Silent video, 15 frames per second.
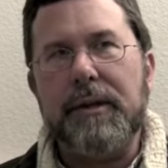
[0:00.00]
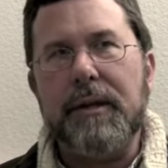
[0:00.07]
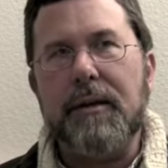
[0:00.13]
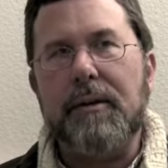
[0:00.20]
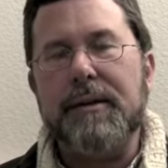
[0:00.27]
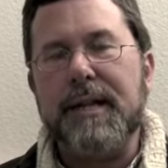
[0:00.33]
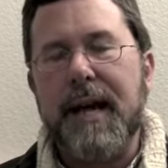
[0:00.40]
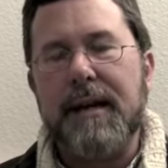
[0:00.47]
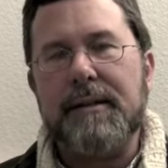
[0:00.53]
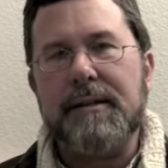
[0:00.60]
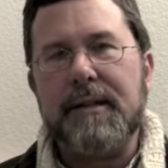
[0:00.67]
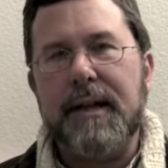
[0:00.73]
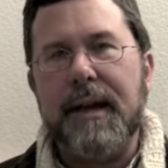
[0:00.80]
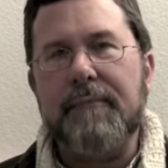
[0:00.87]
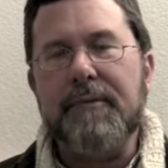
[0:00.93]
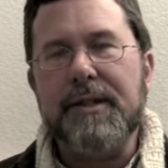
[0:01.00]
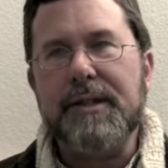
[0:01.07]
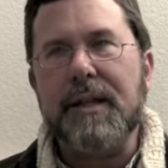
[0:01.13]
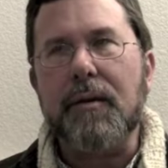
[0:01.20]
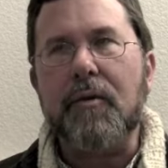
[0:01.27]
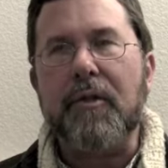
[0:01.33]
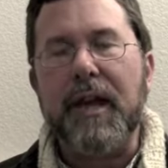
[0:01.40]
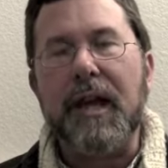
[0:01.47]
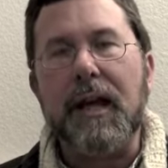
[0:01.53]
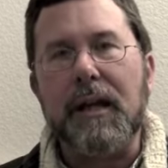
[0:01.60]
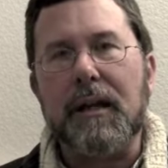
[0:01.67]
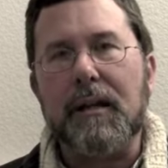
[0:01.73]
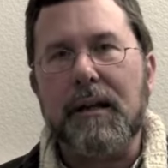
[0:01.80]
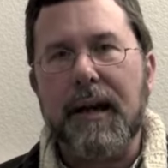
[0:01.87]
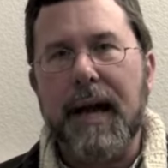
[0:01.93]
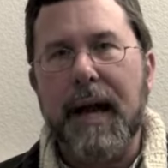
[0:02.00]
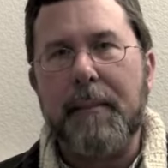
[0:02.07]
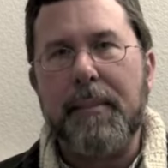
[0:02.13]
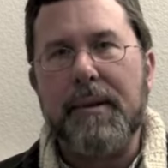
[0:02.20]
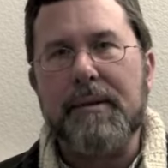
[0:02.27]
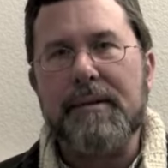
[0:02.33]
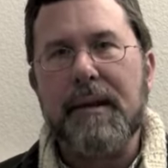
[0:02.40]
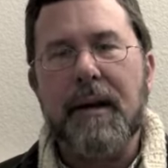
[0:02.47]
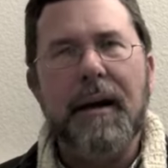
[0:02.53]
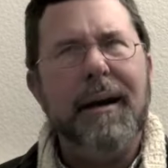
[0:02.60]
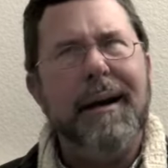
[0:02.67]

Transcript: ego attached to every single thing that happens.